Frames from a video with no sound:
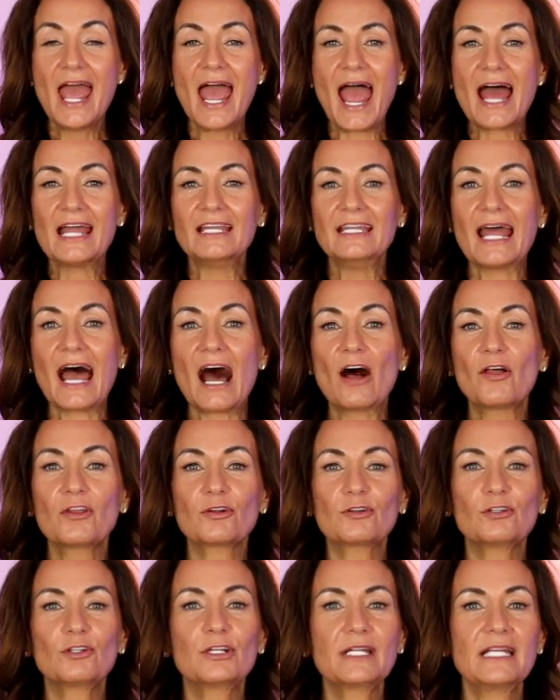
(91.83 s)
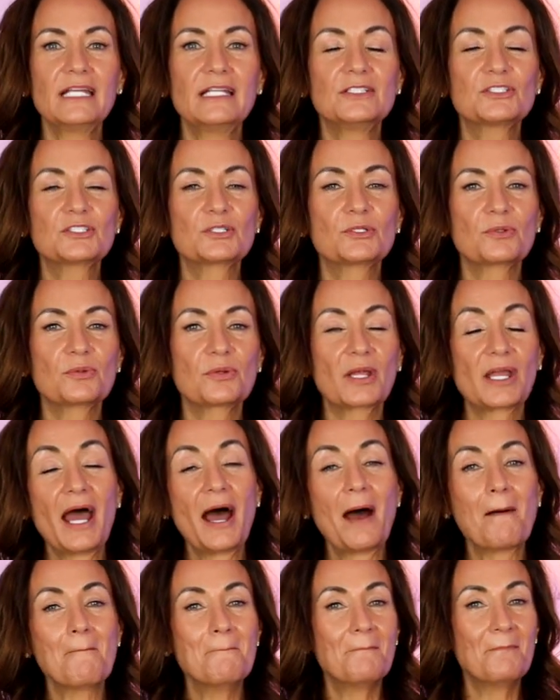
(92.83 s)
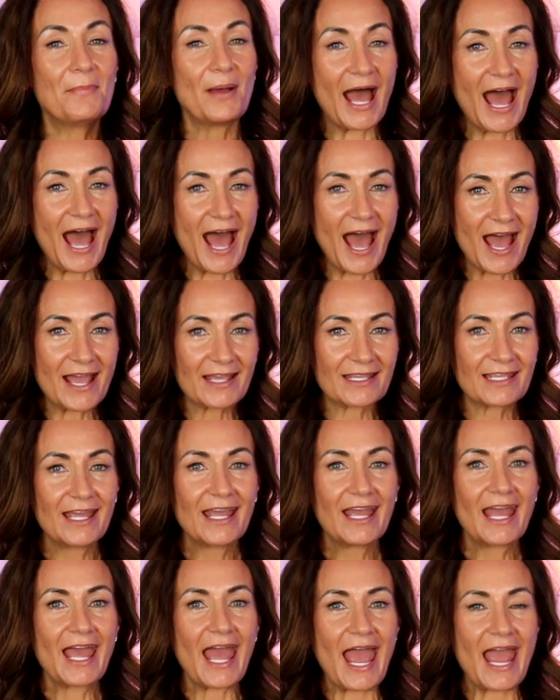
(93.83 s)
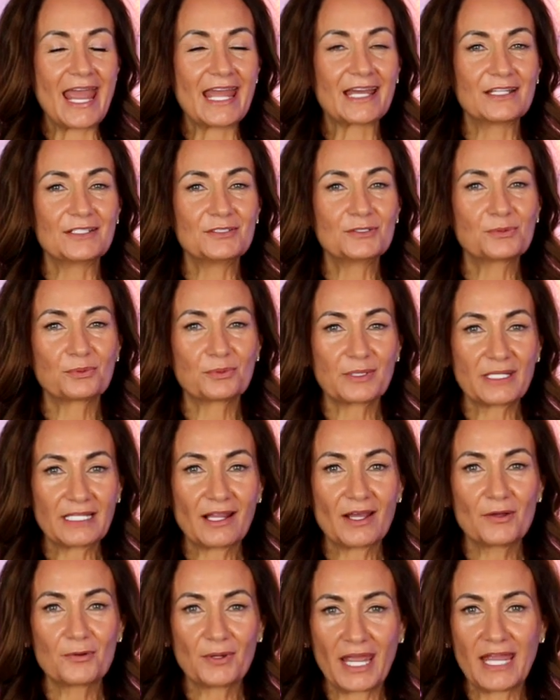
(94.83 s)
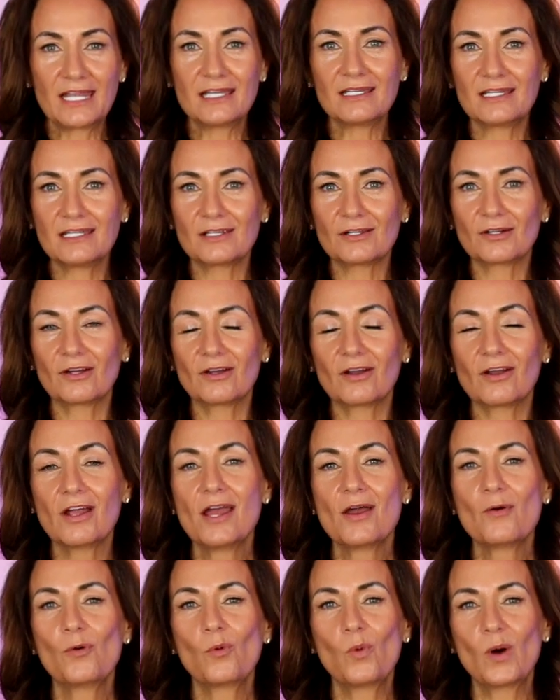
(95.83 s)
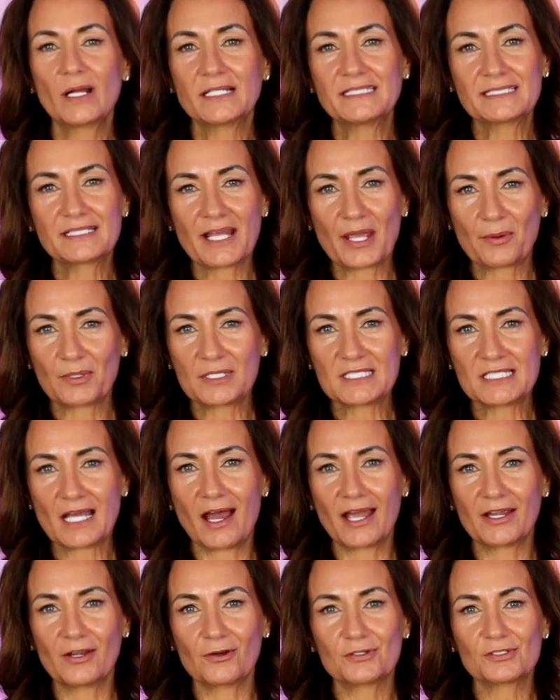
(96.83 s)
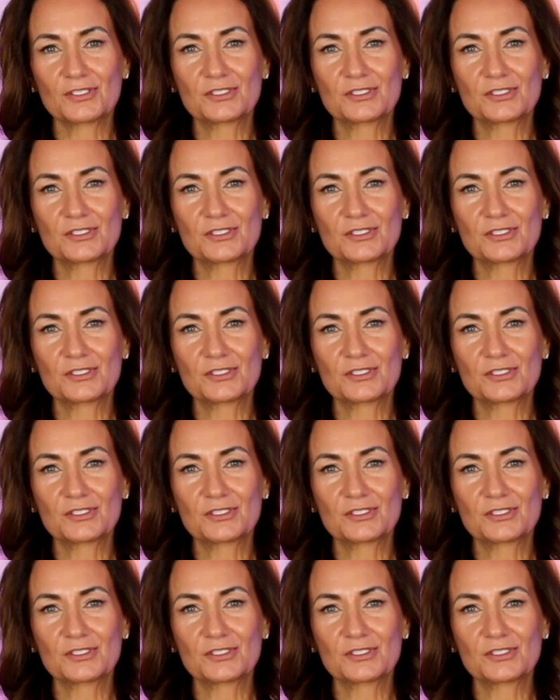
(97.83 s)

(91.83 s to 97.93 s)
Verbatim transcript: And now they're looking to come back and relocate here once they retire.